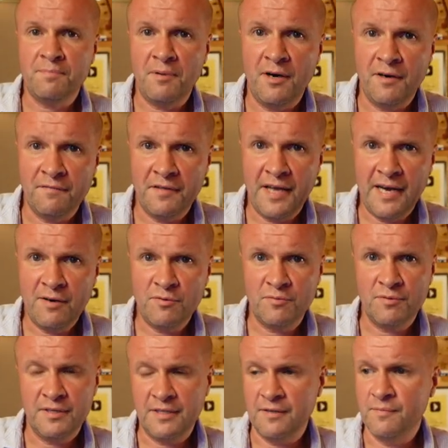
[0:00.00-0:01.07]
part of the
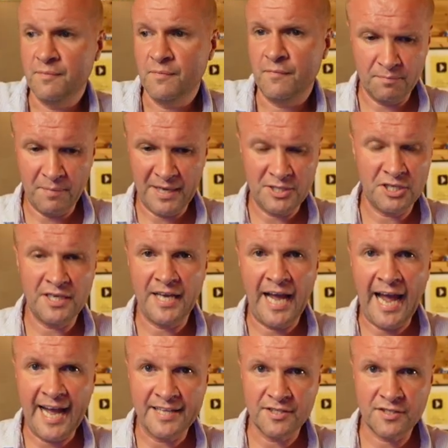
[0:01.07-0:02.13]
algorithm matching
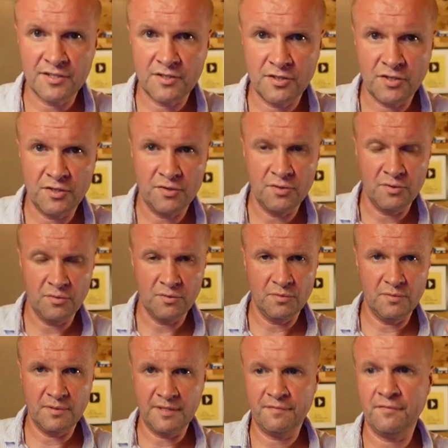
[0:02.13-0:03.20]
ads to
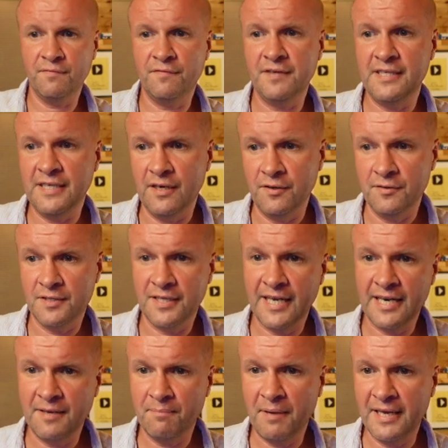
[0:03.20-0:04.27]
different videos and
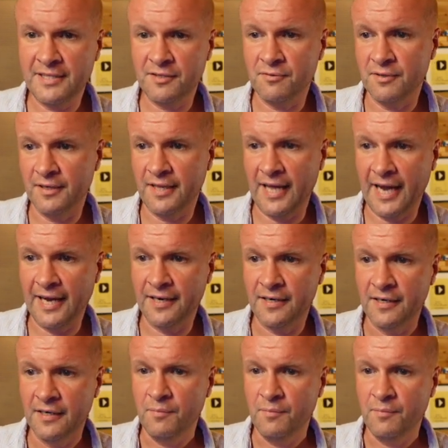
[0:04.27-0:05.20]
getting better at that,